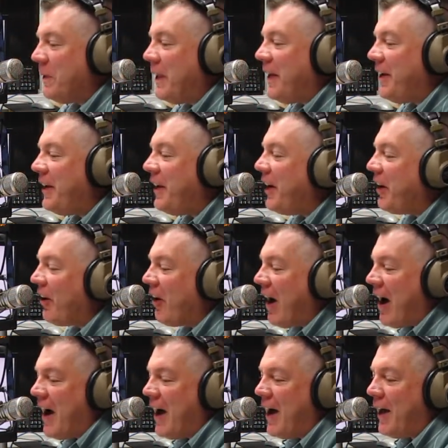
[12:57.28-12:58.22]
played here
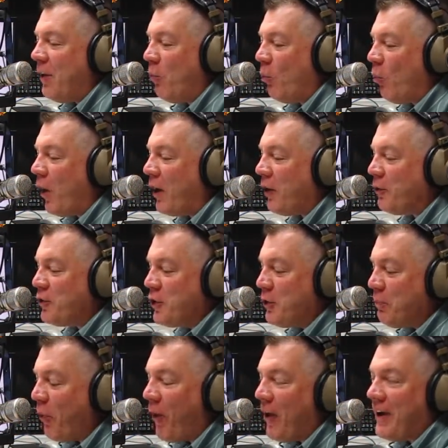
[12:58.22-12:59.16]
on one oh
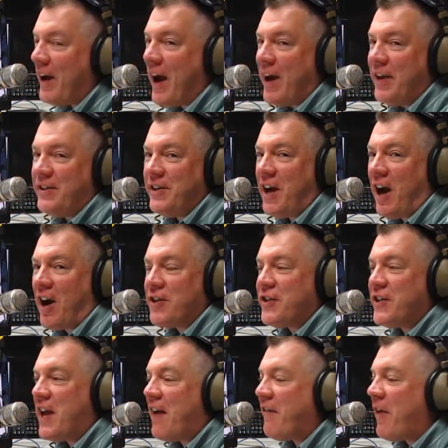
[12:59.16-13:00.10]
two point nine D R
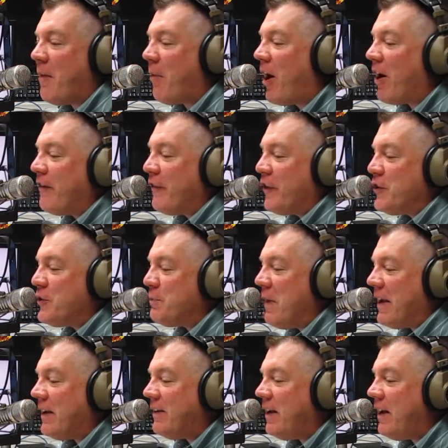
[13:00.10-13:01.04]
C F M, Hartford's
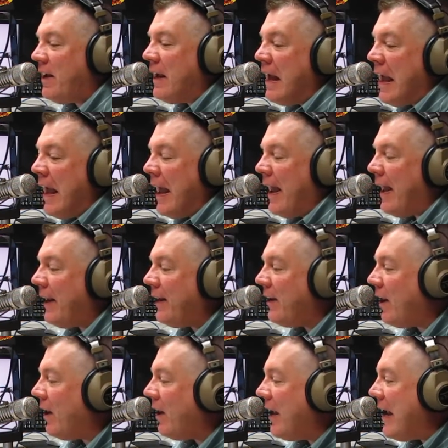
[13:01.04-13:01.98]
Big D,
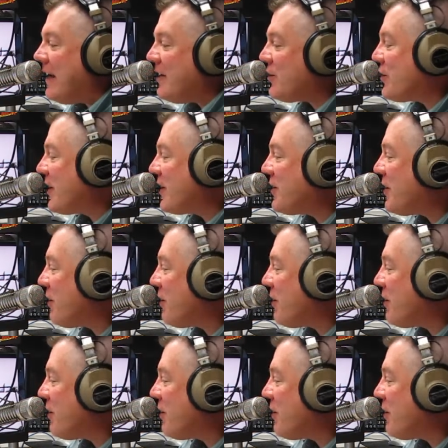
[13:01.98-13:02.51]
and uh, eight six